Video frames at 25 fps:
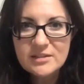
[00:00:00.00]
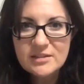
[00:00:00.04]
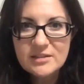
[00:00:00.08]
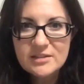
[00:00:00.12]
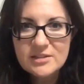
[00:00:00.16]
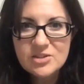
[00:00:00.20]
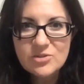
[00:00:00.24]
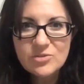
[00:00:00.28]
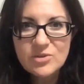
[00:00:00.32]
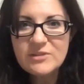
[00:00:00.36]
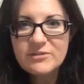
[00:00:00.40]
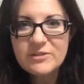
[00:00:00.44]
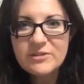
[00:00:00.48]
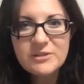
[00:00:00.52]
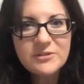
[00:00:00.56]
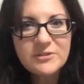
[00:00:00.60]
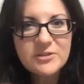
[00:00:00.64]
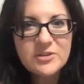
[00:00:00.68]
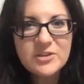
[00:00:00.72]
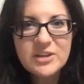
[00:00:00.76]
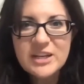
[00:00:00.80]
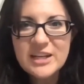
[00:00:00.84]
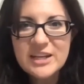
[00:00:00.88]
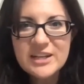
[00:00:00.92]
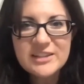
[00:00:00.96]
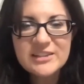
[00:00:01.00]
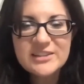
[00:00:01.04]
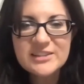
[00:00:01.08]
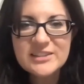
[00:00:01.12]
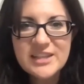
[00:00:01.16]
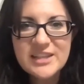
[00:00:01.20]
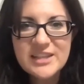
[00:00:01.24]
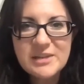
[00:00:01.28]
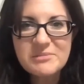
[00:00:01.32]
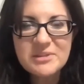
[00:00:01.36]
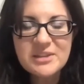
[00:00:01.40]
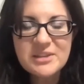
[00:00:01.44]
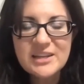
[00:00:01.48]
So even if you're eating the
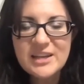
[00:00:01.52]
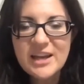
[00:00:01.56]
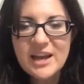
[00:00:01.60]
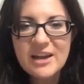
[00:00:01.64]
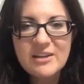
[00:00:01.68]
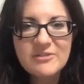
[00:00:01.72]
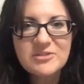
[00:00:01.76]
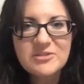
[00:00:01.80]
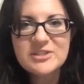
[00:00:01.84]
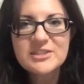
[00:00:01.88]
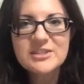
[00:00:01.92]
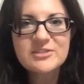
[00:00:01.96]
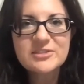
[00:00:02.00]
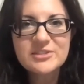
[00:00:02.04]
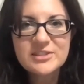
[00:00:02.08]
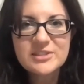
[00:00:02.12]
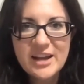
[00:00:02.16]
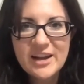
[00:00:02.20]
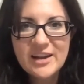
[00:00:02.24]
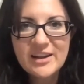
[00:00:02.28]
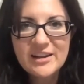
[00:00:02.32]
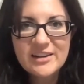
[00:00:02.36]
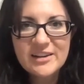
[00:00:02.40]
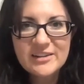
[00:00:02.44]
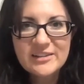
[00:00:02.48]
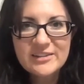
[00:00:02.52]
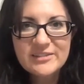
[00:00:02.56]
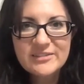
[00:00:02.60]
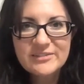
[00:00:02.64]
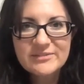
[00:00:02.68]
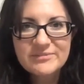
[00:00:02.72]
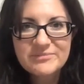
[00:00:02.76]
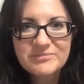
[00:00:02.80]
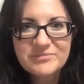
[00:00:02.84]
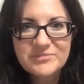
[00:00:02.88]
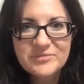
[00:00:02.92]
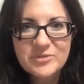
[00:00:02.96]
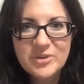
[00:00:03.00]
same thing every single day,
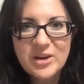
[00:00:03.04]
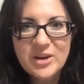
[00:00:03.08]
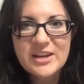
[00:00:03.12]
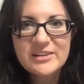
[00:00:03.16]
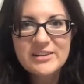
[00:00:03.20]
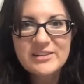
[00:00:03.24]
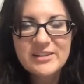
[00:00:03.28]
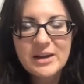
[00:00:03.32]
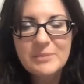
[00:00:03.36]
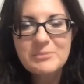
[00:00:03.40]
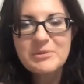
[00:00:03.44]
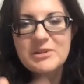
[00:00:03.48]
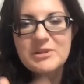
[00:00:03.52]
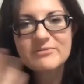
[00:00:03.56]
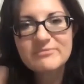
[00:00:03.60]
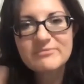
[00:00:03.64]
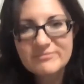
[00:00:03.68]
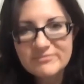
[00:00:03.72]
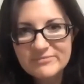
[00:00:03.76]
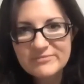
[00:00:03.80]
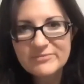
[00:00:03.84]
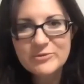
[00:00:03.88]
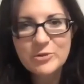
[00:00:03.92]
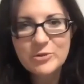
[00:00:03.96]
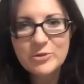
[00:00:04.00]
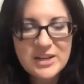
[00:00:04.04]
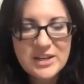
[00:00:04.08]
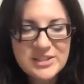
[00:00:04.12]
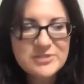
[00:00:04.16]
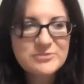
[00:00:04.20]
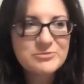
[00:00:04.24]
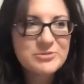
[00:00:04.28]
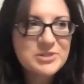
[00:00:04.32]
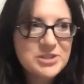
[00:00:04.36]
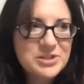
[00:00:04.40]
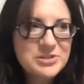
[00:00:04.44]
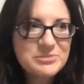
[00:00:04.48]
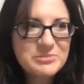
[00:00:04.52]
right? I mean, granted,
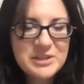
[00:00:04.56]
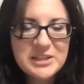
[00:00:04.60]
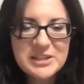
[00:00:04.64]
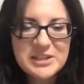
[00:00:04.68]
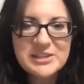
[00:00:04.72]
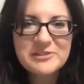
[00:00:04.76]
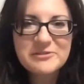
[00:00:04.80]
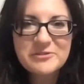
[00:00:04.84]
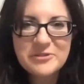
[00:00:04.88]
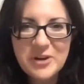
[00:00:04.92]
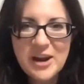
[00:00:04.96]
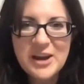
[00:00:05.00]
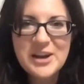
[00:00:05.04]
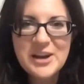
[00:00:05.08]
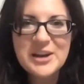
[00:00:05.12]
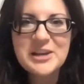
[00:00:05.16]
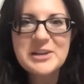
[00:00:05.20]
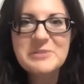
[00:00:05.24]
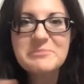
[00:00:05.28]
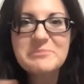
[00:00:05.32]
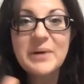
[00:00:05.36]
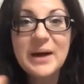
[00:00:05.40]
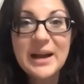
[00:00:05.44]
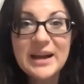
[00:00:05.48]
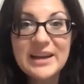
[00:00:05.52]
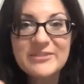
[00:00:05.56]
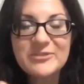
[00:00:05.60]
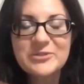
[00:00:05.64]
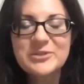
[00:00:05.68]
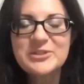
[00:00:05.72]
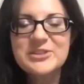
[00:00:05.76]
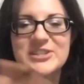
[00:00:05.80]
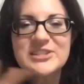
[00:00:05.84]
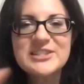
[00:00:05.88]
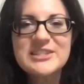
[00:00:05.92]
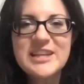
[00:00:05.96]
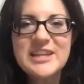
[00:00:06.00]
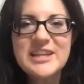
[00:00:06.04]
we should be eating variety, but we'll
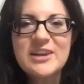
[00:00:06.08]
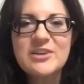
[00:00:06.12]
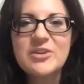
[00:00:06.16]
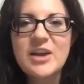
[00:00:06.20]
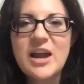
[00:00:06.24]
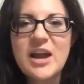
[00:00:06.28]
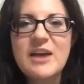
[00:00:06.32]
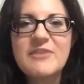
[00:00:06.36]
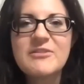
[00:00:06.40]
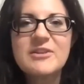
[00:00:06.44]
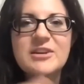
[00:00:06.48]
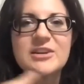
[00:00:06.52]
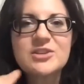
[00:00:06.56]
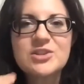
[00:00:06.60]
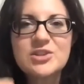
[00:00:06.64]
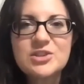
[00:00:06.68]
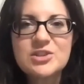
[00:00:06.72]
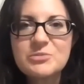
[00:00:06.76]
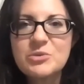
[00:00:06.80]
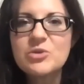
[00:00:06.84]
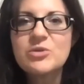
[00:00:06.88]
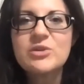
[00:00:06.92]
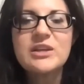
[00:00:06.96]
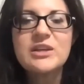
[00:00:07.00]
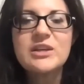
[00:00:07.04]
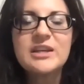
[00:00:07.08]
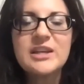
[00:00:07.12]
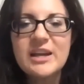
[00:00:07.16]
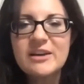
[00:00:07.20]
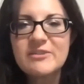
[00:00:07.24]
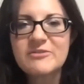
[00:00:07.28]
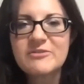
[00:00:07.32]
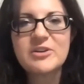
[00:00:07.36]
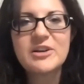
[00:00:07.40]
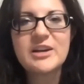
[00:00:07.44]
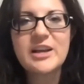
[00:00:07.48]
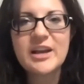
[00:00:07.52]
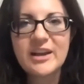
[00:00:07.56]
just say you're having a smoothie
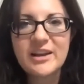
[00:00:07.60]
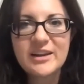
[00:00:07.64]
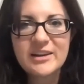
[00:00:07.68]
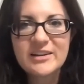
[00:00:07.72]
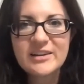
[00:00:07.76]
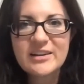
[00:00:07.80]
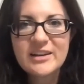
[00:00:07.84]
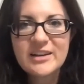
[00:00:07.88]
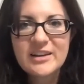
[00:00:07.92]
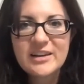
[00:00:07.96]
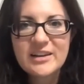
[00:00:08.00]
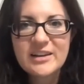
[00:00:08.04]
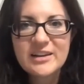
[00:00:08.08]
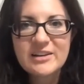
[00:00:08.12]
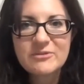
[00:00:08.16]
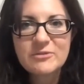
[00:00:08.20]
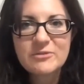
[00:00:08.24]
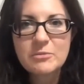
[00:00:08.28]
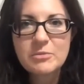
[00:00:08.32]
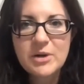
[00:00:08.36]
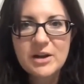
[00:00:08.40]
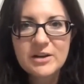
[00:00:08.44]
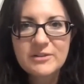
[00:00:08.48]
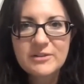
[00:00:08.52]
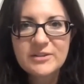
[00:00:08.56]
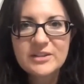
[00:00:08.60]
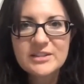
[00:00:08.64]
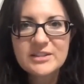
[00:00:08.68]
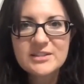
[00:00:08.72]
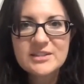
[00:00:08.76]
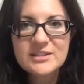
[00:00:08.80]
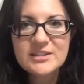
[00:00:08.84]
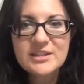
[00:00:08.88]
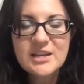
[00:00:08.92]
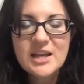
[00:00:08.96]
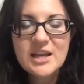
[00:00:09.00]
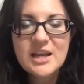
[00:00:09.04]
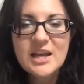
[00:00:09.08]
every day for
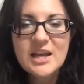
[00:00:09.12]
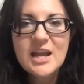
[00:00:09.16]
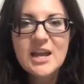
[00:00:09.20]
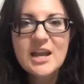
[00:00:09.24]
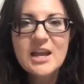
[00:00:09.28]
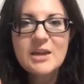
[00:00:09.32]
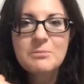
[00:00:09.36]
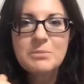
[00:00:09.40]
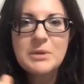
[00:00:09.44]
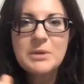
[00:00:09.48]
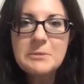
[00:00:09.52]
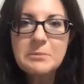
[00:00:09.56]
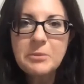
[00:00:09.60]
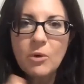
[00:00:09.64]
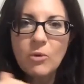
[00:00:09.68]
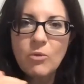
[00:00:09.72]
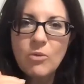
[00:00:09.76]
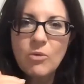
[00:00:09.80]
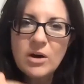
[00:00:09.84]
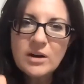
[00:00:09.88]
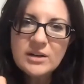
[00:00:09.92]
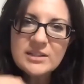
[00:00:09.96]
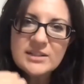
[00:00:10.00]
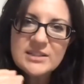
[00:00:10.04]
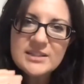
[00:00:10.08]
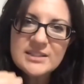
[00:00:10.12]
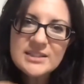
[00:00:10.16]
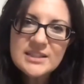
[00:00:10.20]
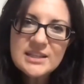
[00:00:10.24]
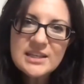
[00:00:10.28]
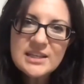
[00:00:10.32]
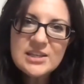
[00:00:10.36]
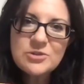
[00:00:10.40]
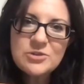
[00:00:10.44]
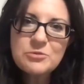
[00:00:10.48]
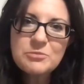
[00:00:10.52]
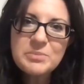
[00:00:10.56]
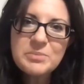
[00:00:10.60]
breakfast. People want to
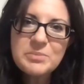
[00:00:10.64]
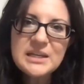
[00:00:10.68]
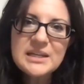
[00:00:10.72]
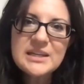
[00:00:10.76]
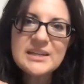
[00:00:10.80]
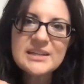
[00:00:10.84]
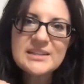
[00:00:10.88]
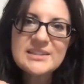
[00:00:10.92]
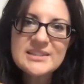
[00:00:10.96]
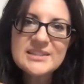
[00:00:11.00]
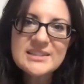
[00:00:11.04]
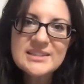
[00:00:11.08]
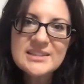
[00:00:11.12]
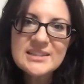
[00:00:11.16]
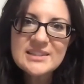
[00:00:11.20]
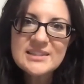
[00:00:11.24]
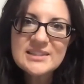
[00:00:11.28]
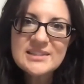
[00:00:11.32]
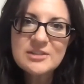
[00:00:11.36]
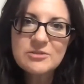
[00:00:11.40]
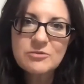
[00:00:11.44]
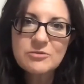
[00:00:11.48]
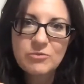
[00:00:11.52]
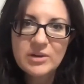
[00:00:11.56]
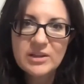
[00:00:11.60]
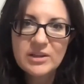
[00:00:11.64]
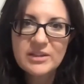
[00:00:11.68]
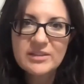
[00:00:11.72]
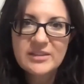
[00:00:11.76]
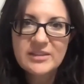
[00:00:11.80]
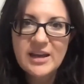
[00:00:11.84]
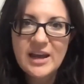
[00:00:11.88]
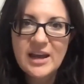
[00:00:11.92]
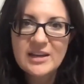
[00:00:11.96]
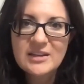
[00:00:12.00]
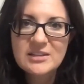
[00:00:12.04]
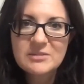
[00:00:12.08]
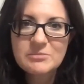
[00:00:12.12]
see you be consistent with
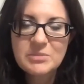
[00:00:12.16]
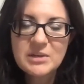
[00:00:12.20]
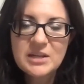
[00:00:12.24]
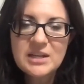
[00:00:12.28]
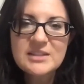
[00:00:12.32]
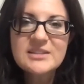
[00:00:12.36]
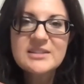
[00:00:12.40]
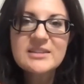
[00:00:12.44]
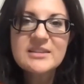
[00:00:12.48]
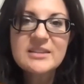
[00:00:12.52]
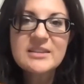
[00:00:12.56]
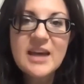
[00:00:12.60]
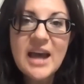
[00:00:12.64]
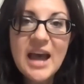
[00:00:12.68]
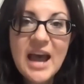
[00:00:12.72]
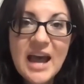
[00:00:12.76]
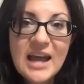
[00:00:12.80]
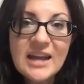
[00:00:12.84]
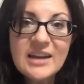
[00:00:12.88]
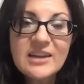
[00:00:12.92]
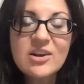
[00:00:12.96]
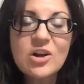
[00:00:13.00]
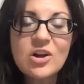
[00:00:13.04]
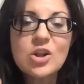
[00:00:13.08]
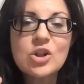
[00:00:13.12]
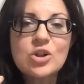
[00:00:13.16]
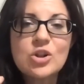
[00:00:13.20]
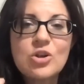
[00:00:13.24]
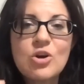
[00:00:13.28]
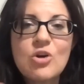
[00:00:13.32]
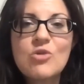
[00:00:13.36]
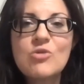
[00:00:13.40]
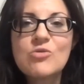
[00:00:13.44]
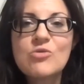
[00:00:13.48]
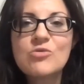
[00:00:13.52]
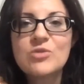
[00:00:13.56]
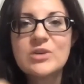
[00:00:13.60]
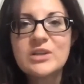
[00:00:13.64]
that, because that
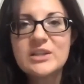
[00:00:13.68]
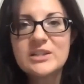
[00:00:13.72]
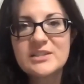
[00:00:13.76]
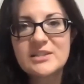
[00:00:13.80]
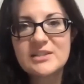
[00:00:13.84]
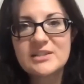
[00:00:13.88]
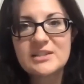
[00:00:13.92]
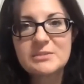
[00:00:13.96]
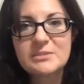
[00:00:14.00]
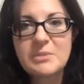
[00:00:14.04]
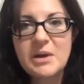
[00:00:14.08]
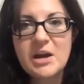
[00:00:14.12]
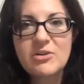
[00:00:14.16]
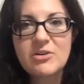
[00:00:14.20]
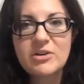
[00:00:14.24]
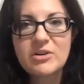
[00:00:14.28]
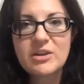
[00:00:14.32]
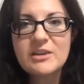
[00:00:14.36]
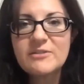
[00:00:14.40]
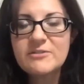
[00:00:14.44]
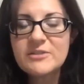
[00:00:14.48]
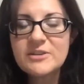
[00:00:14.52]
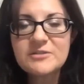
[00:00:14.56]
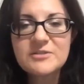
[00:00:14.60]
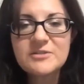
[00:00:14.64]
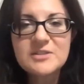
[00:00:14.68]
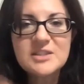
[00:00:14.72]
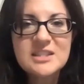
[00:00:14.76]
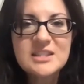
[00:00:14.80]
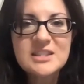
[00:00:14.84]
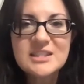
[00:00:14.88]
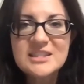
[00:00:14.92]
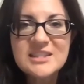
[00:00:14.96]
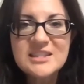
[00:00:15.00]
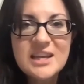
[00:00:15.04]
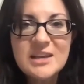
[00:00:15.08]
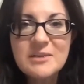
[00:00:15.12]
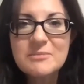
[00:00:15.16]
alone is inspiring. Even if it's the
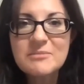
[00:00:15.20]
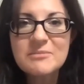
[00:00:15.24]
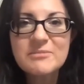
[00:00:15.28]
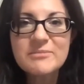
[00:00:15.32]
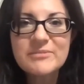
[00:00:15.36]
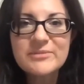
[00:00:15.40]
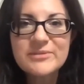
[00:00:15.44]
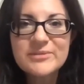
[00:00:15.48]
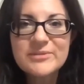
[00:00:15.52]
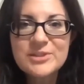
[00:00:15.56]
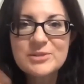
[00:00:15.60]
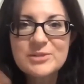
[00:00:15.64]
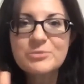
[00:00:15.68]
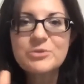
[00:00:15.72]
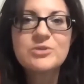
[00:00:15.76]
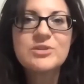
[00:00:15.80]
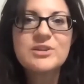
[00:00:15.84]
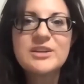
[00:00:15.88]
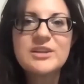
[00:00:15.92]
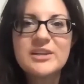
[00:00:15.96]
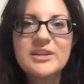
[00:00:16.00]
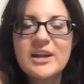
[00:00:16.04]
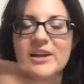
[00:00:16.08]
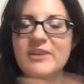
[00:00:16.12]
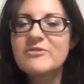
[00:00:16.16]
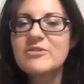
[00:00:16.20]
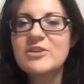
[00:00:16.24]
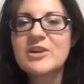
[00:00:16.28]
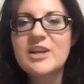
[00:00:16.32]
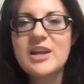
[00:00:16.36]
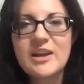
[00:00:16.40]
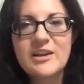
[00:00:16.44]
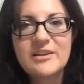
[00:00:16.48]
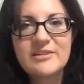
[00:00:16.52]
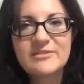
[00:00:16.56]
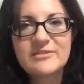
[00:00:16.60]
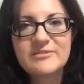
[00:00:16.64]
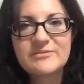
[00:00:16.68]
same smoothie every
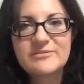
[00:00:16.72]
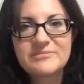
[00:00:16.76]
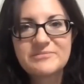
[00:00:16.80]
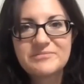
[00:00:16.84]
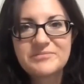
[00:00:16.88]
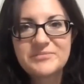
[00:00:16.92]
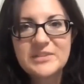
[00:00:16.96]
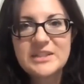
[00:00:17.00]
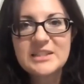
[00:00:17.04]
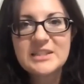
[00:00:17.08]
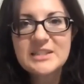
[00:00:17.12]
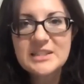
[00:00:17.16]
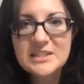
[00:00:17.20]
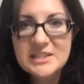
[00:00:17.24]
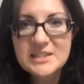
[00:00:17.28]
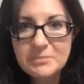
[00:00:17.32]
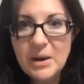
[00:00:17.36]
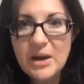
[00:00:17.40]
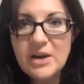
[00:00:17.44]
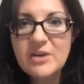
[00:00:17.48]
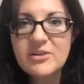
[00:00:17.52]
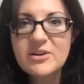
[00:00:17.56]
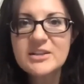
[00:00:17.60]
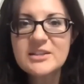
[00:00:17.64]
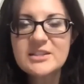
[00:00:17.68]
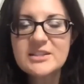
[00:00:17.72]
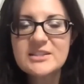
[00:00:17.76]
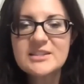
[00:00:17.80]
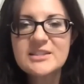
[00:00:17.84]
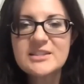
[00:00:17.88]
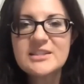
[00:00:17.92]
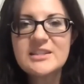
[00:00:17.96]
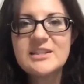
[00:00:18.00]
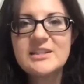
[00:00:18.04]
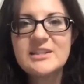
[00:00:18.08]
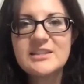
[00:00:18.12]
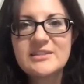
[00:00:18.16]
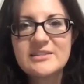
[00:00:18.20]
day, it's inspiring to
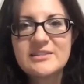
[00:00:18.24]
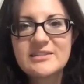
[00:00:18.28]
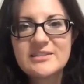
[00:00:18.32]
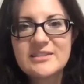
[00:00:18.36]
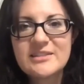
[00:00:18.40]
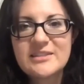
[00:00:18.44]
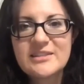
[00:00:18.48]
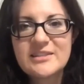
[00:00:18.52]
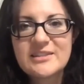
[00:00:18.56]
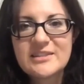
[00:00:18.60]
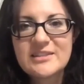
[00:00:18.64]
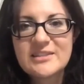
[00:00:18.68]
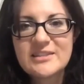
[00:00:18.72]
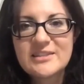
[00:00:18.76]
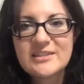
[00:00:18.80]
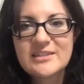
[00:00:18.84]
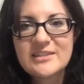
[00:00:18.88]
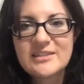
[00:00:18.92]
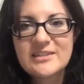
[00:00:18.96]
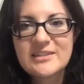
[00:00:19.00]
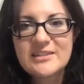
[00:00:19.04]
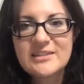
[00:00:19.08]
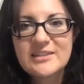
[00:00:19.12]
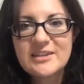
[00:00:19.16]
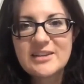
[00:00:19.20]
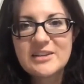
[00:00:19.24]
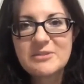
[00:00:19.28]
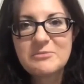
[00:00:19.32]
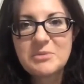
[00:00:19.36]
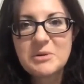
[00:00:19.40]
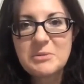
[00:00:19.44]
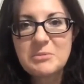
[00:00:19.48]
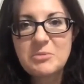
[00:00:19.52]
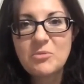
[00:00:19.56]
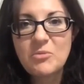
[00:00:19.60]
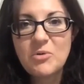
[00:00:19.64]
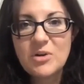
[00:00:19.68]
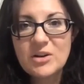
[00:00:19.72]
see. And
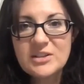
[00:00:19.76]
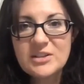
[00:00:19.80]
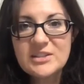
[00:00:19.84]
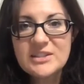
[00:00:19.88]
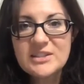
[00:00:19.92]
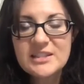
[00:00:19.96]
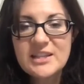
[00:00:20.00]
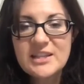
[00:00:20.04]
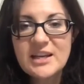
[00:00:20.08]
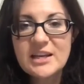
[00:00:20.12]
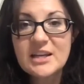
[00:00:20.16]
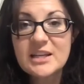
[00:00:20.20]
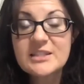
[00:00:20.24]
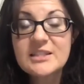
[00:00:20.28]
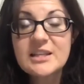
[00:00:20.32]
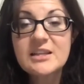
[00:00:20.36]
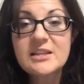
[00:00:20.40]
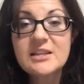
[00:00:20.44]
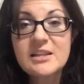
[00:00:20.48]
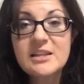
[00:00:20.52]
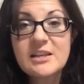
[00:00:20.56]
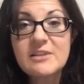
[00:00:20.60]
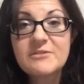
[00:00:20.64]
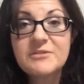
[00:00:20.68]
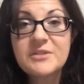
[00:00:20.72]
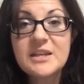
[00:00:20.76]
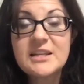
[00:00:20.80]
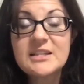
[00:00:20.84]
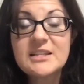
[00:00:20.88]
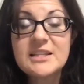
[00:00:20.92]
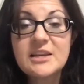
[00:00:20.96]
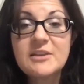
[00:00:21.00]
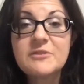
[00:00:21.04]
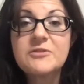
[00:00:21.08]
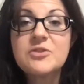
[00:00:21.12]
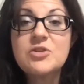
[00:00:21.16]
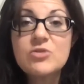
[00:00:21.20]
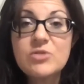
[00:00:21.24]
people want to see that, because then if they see
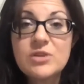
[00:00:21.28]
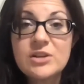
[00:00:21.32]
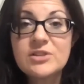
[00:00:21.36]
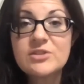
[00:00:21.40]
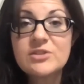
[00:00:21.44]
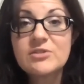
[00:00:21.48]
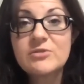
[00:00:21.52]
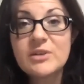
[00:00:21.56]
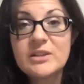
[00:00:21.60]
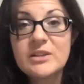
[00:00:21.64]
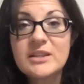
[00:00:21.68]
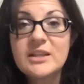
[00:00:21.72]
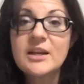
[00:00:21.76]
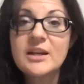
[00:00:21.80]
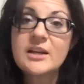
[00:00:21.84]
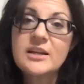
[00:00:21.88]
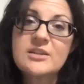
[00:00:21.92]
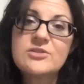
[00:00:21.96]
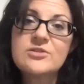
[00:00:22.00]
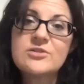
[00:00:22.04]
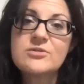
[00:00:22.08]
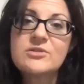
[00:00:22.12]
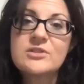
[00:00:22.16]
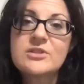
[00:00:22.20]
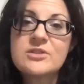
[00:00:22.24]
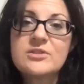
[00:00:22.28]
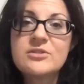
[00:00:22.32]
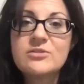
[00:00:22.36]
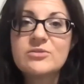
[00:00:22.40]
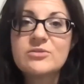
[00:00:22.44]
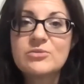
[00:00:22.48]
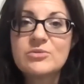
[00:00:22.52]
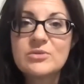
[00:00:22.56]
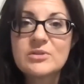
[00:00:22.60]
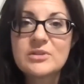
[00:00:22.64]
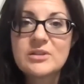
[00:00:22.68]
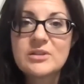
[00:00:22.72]
if you can do it, then I can do it too.